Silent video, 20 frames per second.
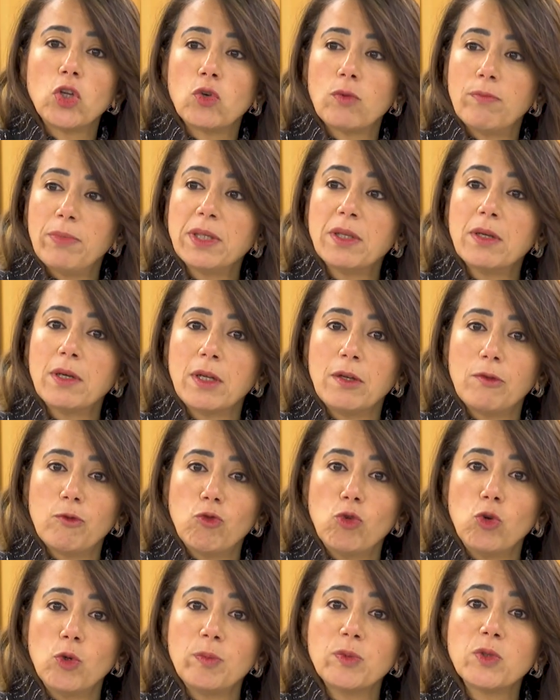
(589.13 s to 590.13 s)
you're better
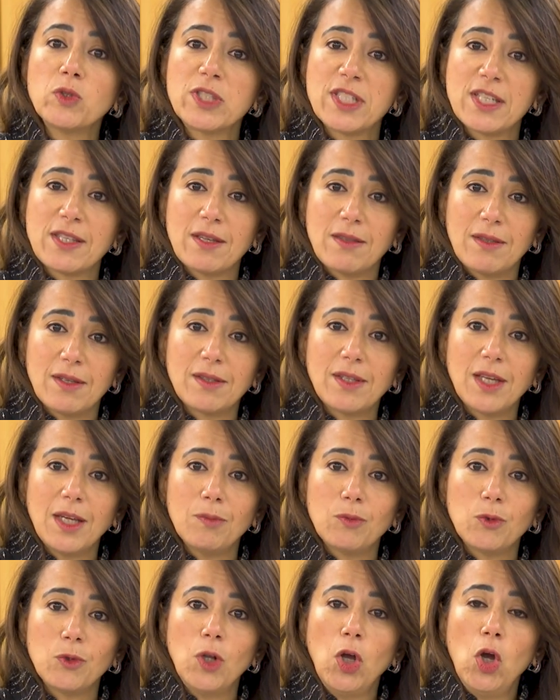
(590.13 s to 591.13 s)
informed to sit at the
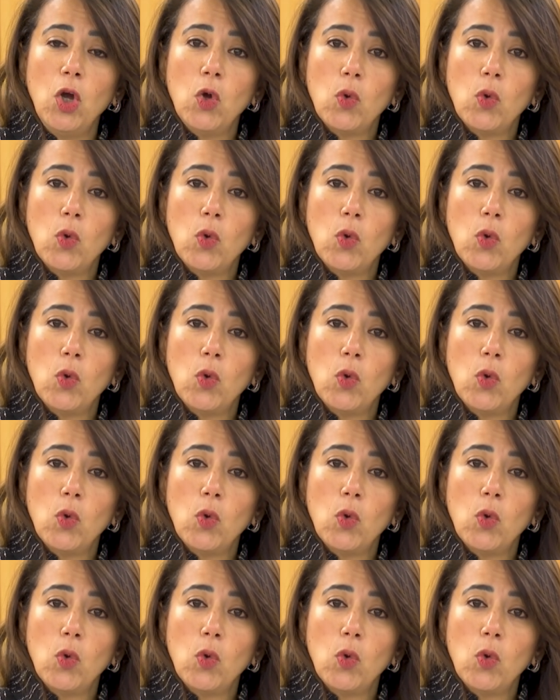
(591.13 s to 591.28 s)
table